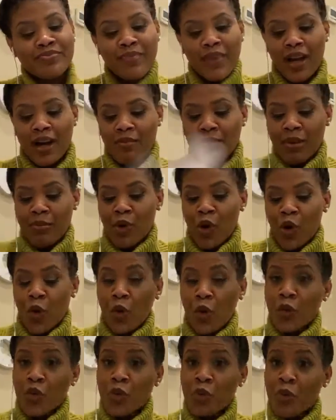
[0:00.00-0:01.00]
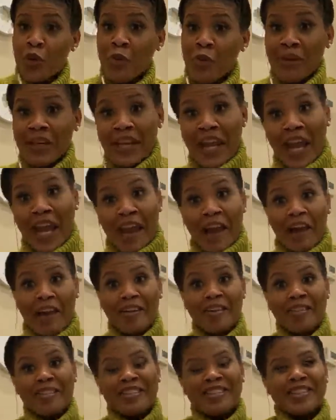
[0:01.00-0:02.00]
I'm an older woman
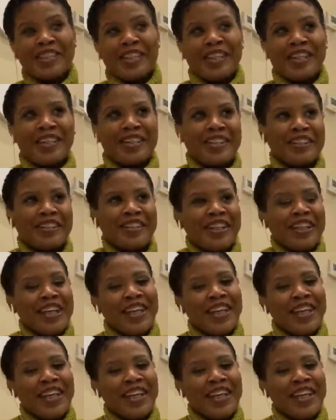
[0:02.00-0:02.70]
now, so,